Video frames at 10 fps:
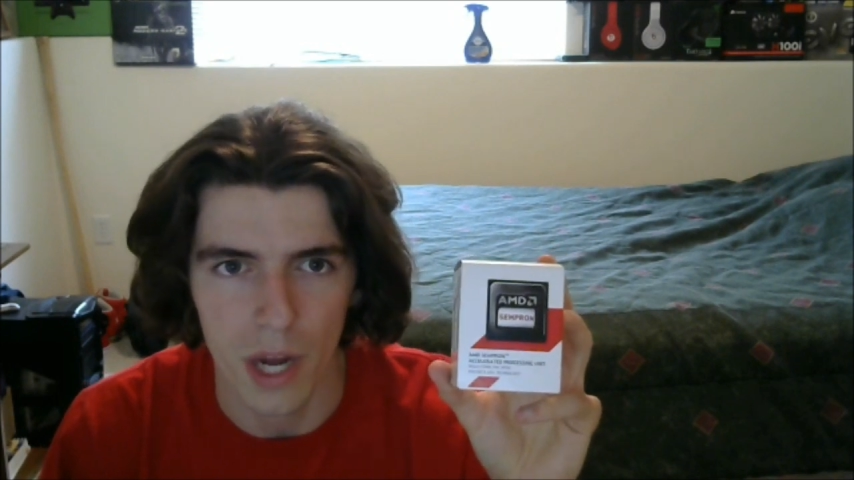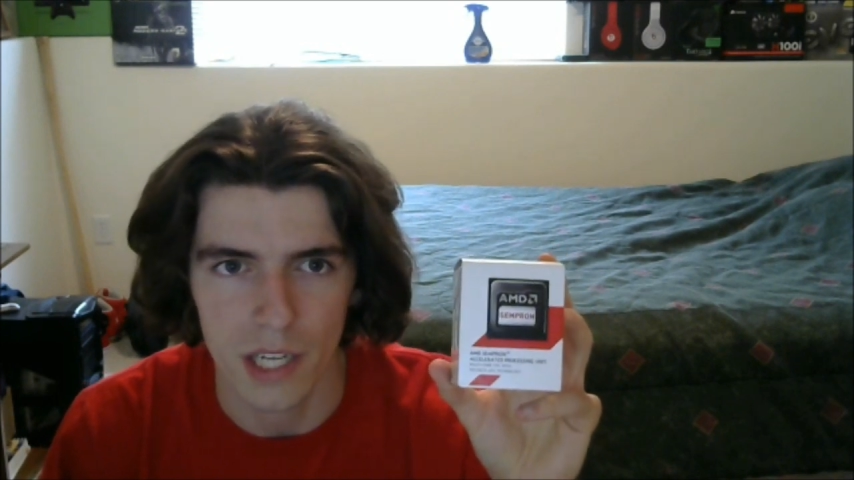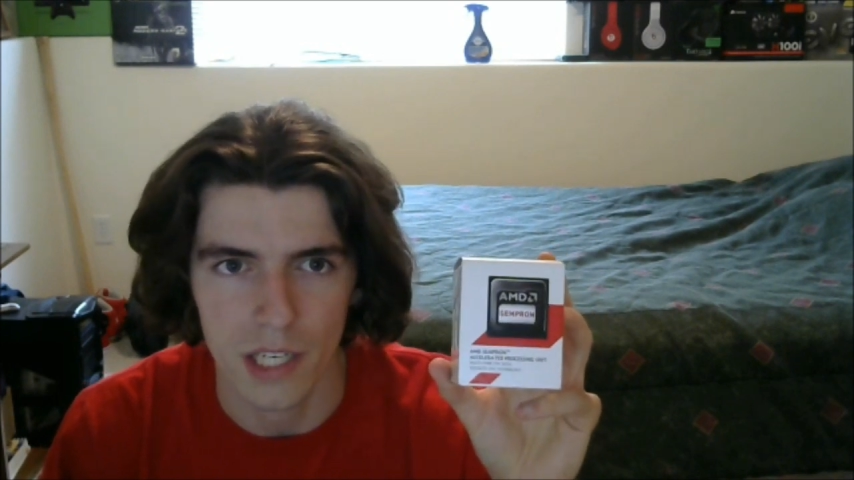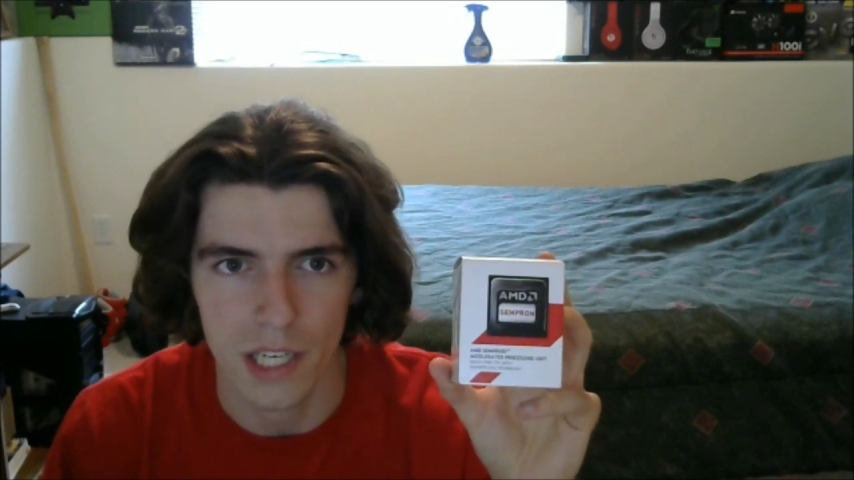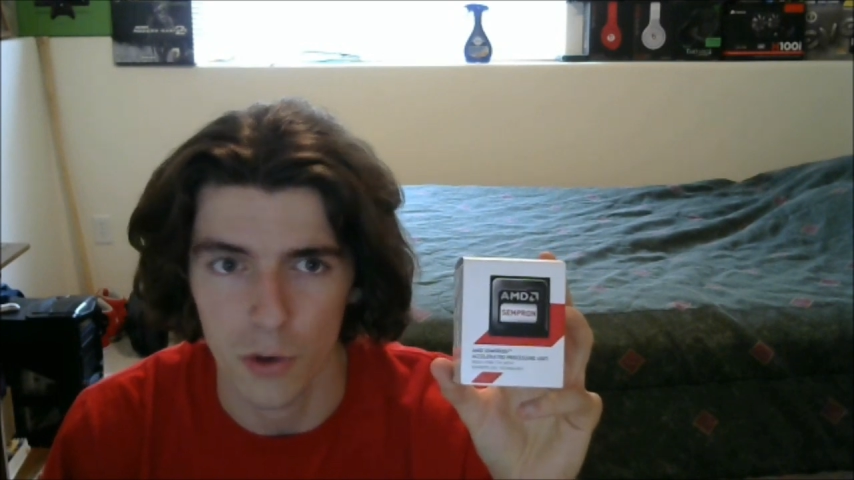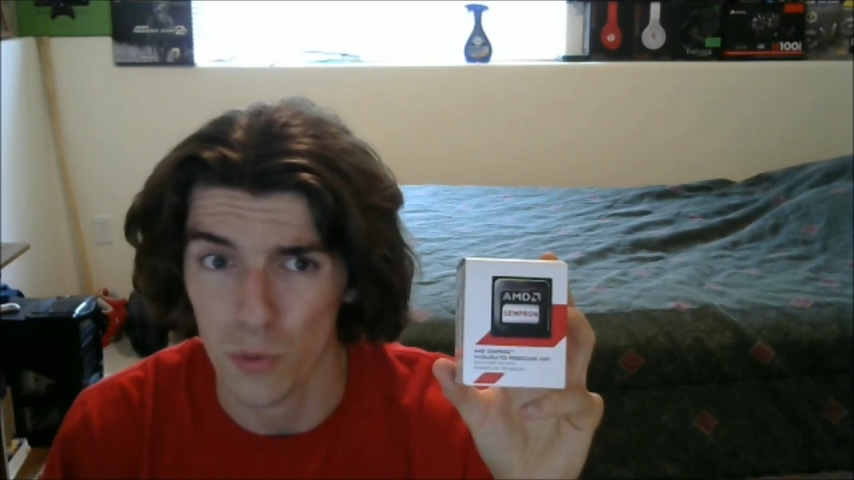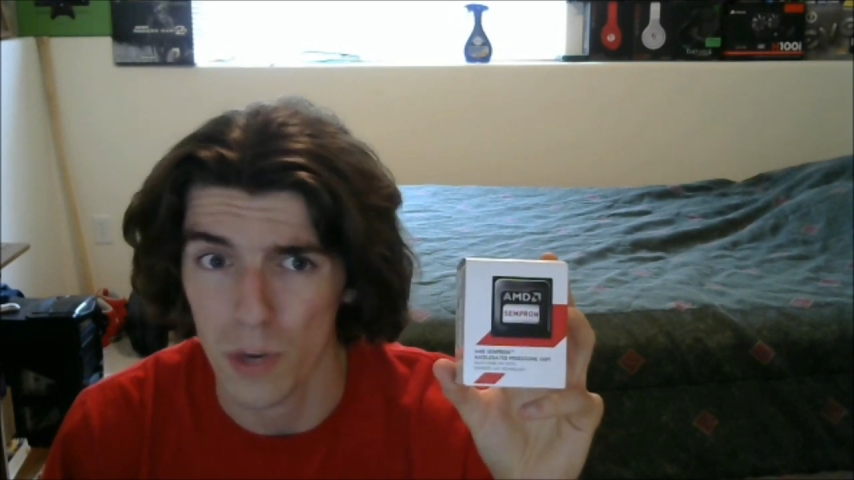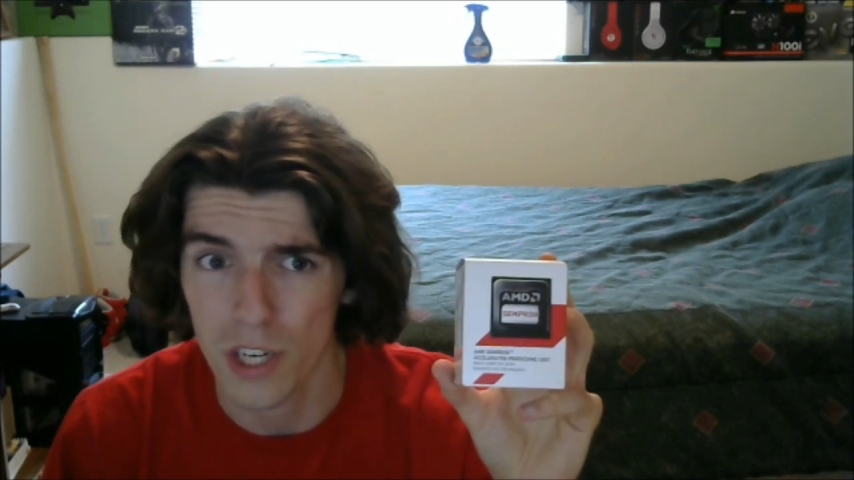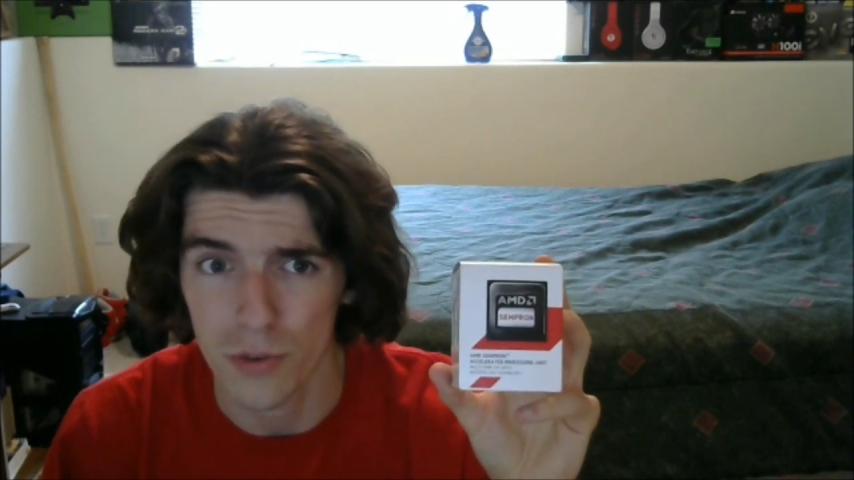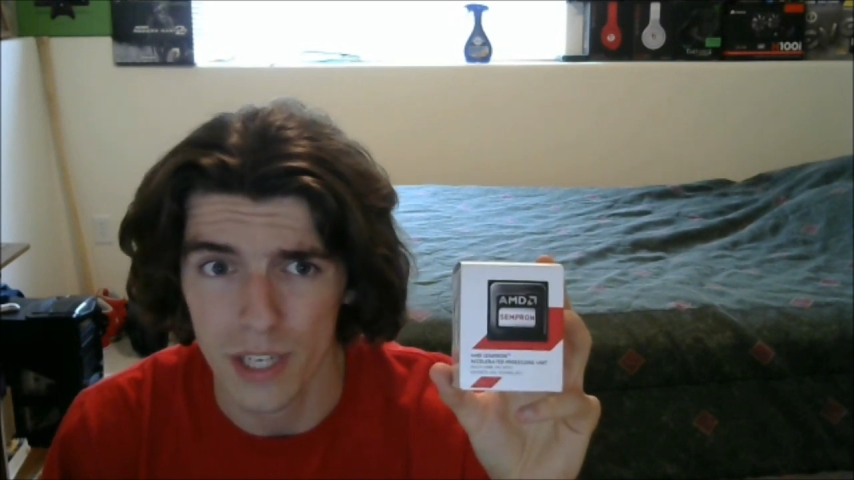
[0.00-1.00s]
editing or
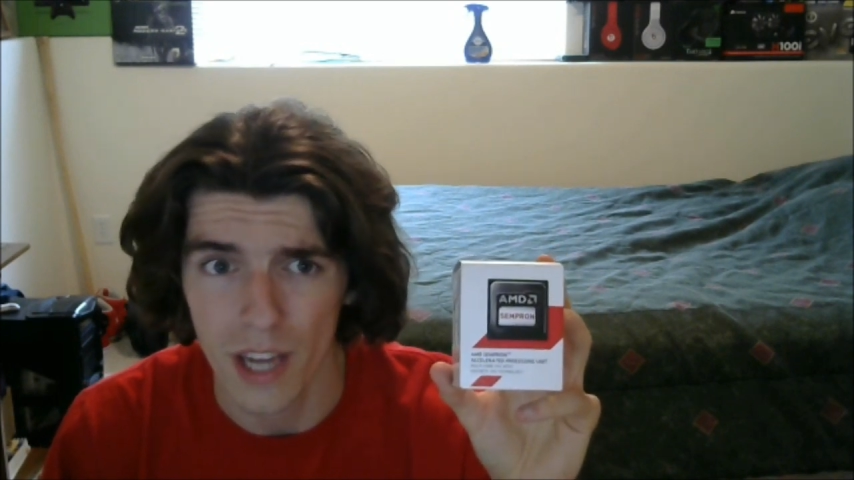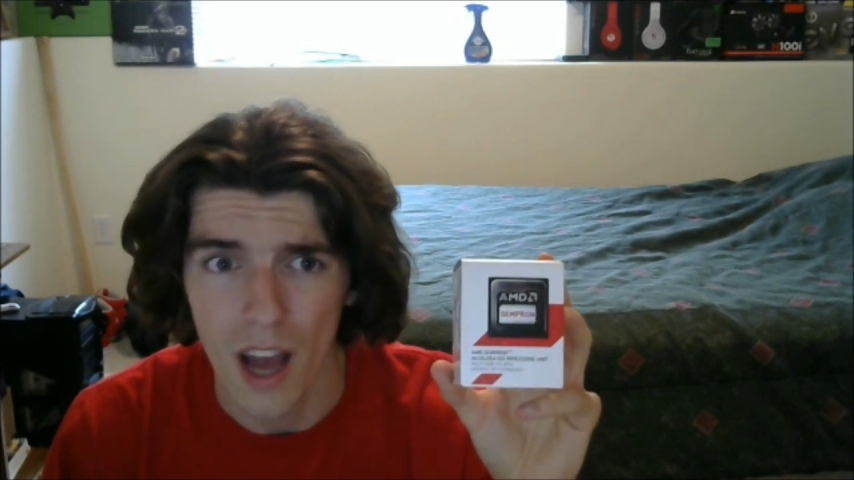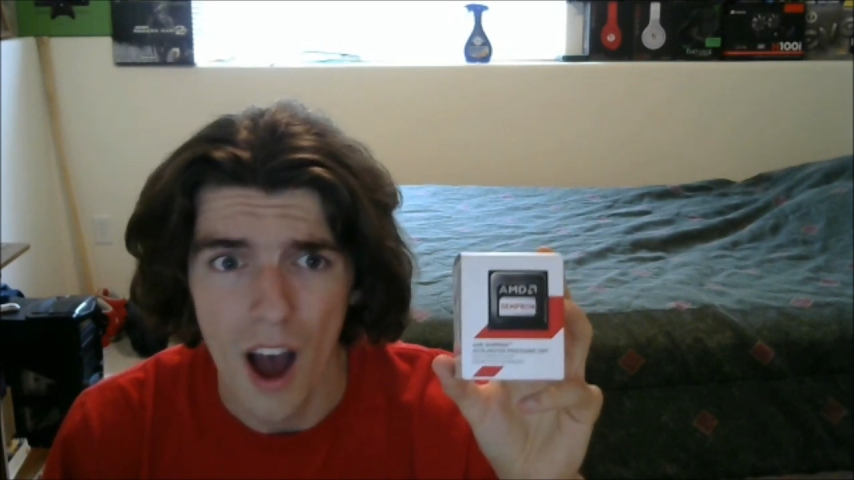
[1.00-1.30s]
rendering.